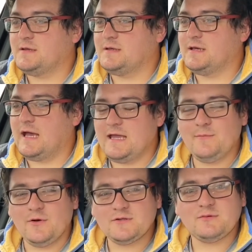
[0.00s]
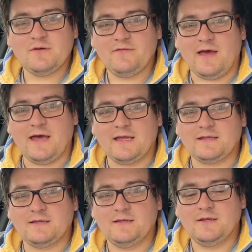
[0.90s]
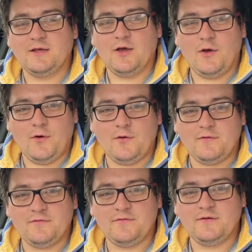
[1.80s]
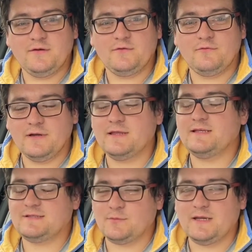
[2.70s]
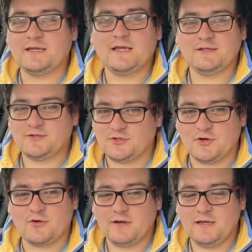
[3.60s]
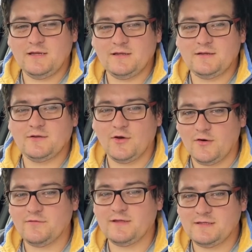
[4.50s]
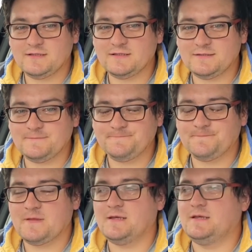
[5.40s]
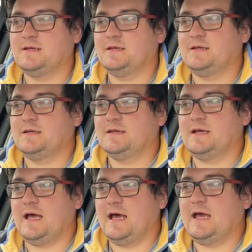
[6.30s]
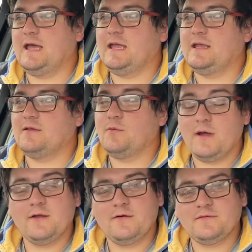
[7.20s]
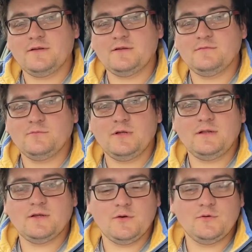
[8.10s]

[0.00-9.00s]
I am also a fan of really sweet and sugary coffees. I quite often will go